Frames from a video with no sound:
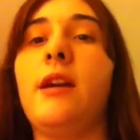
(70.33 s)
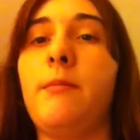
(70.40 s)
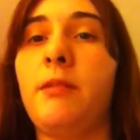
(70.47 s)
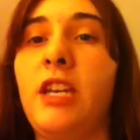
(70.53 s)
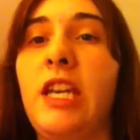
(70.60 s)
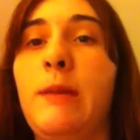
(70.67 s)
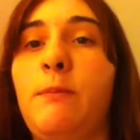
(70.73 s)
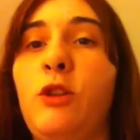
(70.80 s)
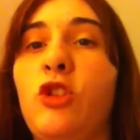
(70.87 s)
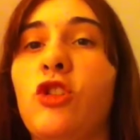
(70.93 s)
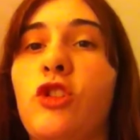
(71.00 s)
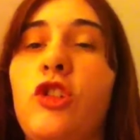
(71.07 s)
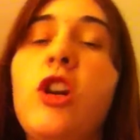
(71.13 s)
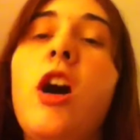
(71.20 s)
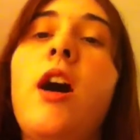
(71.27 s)
keeping your
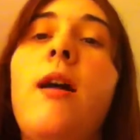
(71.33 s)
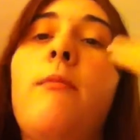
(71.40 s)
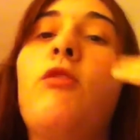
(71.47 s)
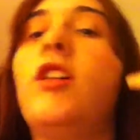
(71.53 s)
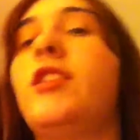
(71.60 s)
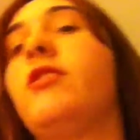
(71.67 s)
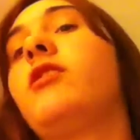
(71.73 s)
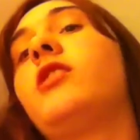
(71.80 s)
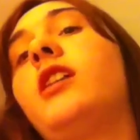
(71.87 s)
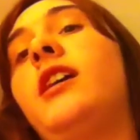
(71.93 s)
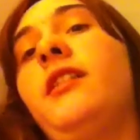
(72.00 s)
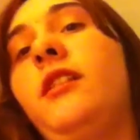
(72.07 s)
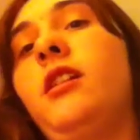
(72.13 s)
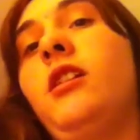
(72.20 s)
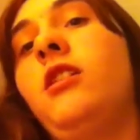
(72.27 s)
job whether or
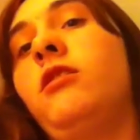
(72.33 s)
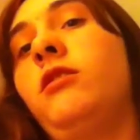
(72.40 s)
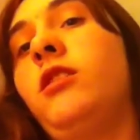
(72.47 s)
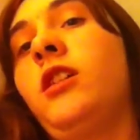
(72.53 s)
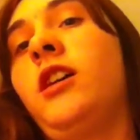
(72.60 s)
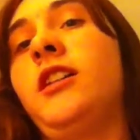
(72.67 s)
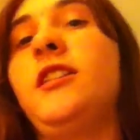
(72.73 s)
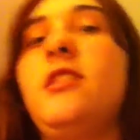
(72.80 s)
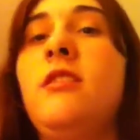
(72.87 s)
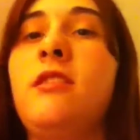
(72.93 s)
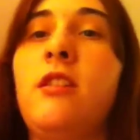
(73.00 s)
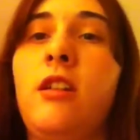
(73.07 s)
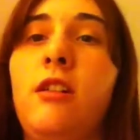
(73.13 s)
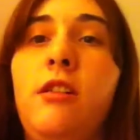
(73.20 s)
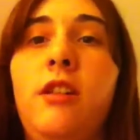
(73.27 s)
not they know you're
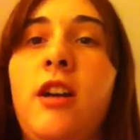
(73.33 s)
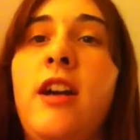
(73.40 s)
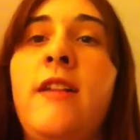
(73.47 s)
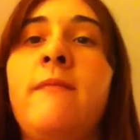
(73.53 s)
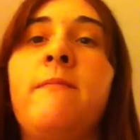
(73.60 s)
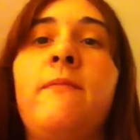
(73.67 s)
autistic or not.